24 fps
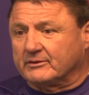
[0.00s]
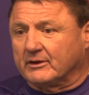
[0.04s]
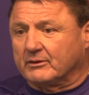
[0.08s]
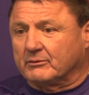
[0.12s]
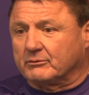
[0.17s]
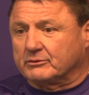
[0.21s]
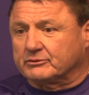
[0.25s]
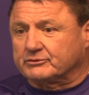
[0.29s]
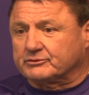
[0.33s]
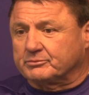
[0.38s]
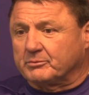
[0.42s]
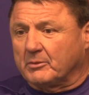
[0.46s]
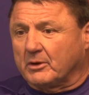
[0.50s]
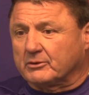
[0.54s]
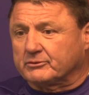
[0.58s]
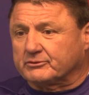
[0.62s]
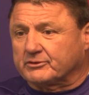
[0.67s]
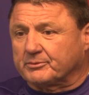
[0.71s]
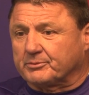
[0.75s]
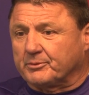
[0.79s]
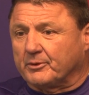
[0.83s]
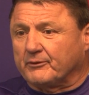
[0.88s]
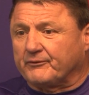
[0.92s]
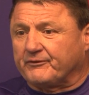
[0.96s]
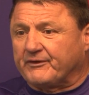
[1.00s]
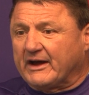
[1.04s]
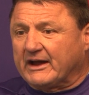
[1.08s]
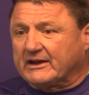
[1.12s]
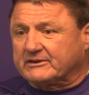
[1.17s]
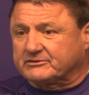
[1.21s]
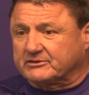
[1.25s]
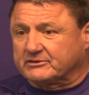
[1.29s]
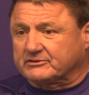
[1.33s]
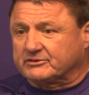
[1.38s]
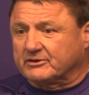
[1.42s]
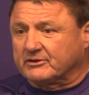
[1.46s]
There was multiple
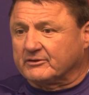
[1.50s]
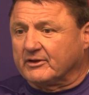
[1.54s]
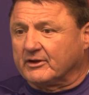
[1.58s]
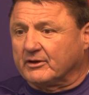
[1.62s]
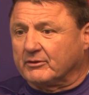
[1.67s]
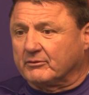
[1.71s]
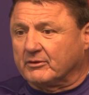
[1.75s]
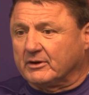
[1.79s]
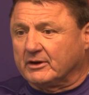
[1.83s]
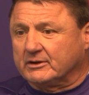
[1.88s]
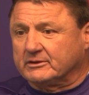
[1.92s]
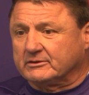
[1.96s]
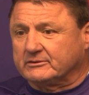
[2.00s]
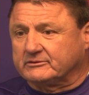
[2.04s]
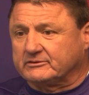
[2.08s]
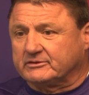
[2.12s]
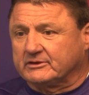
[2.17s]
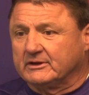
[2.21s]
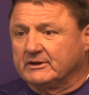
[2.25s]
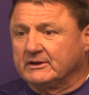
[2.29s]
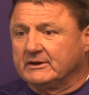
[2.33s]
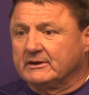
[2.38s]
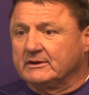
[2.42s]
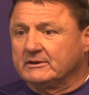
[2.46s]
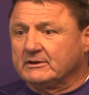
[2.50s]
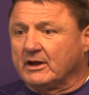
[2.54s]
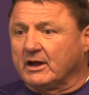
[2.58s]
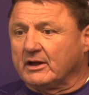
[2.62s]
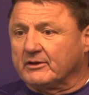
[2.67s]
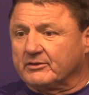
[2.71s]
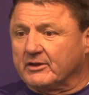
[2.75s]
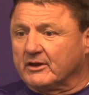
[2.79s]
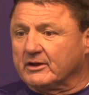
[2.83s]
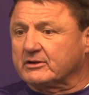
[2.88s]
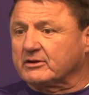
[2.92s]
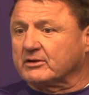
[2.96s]
facets of their runs.
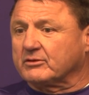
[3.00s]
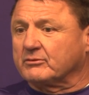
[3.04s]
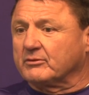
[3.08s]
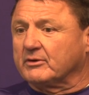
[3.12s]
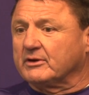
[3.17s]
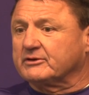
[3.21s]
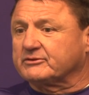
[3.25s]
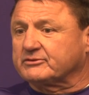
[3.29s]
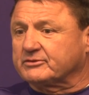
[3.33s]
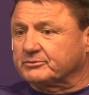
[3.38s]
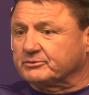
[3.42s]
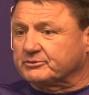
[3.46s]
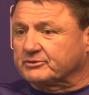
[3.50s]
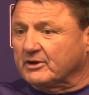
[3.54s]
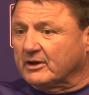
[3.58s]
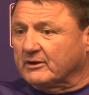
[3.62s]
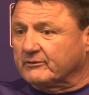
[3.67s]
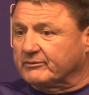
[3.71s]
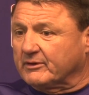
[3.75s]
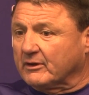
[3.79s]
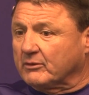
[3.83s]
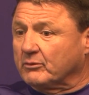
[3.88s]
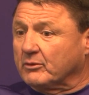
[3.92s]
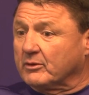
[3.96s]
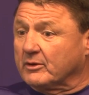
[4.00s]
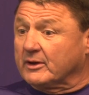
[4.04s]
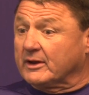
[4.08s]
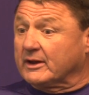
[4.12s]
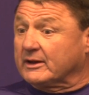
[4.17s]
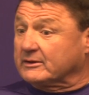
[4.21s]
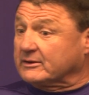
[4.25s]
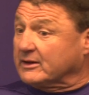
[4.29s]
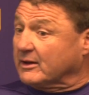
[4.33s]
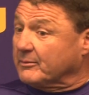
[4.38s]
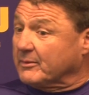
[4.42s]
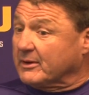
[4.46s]
They could read some stuff that
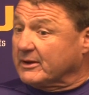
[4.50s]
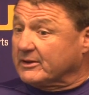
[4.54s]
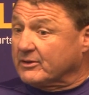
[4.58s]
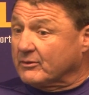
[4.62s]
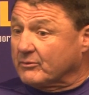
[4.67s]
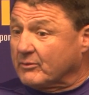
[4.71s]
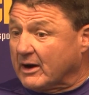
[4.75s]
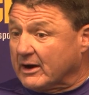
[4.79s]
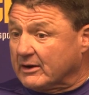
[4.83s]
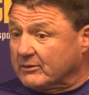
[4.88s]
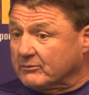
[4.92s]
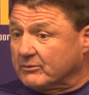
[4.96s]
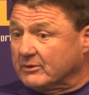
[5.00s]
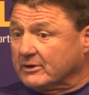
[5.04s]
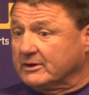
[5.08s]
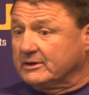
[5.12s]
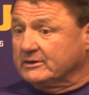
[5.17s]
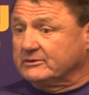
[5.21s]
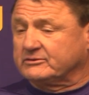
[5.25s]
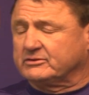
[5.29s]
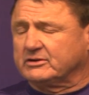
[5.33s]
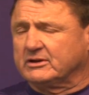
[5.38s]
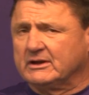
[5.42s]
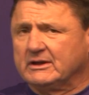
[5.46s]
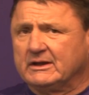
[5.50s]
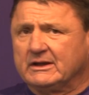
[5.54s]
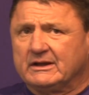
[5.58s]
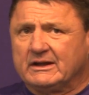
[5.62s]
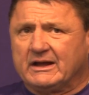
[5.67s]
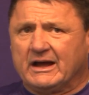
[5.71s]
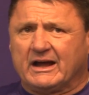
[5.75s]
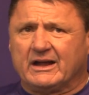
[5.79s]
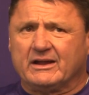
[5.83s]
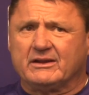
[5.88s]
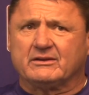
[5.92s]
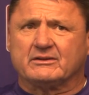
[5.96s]
we're in. They made the right reads.
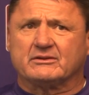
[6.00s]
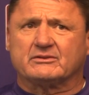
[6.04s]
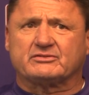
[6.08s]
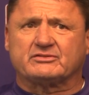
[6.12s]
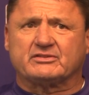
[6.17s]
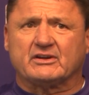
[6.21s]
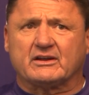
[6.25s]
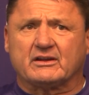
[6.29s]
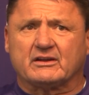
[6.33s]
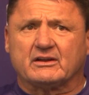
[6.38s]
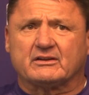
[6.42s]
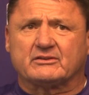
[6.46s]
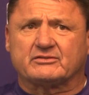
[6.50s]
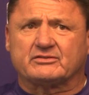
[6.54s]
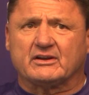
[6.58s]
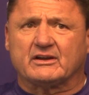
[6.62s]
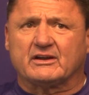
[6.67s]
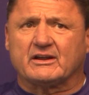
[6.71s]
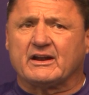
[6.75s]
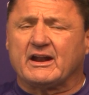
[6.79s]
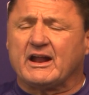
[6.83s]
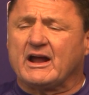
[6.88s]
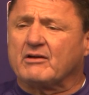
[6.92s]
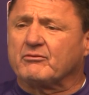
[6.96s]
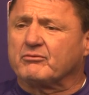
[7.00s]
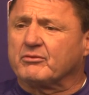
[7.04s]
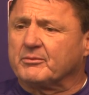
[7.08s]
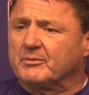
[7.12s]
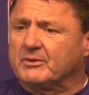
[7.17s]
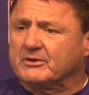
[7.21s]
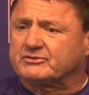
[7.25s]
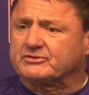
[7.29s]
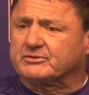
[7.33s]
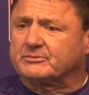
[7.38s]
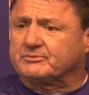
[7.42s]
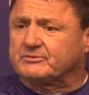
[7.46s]
I think in the second half, we
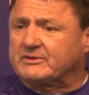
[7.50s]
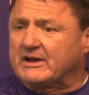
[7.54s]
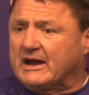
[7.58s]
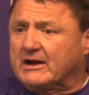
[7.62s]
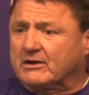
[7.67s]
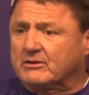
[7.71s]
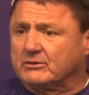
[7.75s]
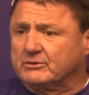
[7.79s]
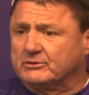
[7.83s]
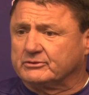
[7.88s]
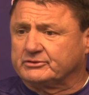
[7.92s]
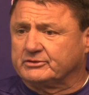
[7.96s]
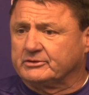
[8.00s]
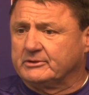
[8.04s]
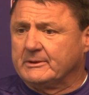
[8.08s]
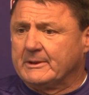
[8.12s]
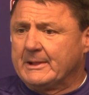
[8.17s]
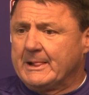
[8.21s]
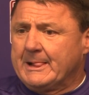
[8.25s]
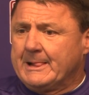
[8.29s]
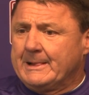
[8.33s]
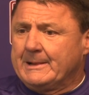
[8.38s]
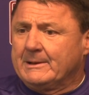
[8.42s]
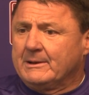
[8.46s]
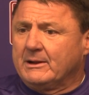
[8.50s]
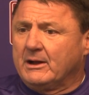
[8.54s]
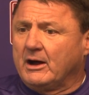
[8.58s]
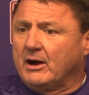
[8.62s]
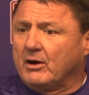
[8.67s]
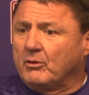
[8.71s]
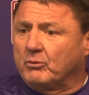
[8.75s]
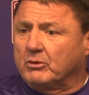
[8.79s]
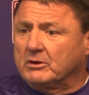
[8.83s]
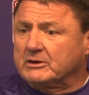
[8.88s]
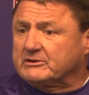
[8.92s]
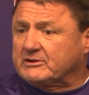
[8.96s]
missed some tackles.
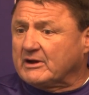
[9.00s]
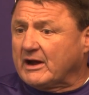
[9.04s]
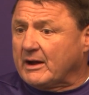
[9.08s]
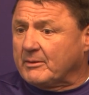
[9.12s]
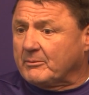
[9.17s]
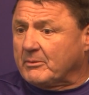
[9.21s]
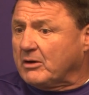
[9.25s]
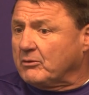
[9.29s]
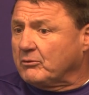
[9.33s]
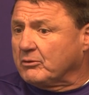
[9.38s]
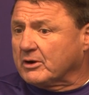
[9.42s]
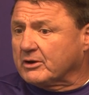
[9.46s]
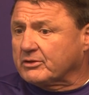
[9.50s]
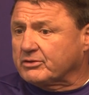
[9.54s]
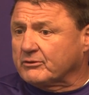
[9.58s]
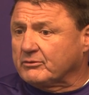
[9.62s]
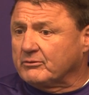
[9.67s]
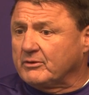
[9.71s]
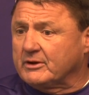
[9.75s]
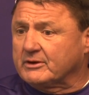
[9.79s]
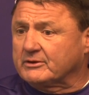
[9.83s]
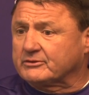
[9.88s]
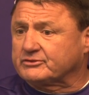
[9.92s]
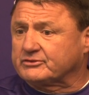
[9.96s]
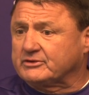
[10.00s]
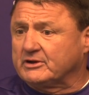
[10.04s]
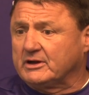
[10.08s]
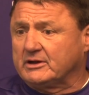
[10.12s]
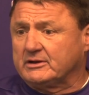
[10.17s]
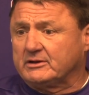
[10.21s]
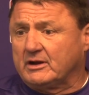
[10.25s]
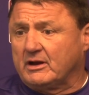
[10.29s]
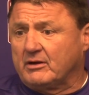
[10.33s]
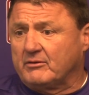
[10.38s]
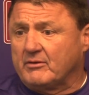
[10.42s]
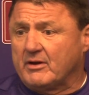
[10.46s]
One time, I wanted to run a
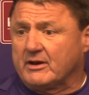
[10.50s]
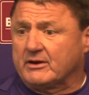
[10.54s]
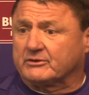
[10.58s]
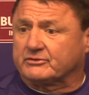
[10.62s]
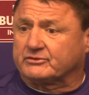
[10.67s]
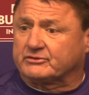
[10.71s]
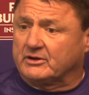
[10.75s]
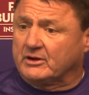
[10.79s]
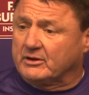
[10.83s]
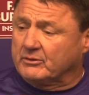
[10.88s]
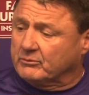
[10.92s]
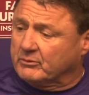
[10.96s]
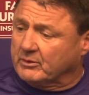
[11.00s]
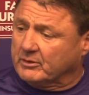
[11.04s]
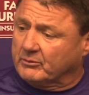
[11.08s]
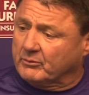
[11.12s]
stunt. I ran a stunt.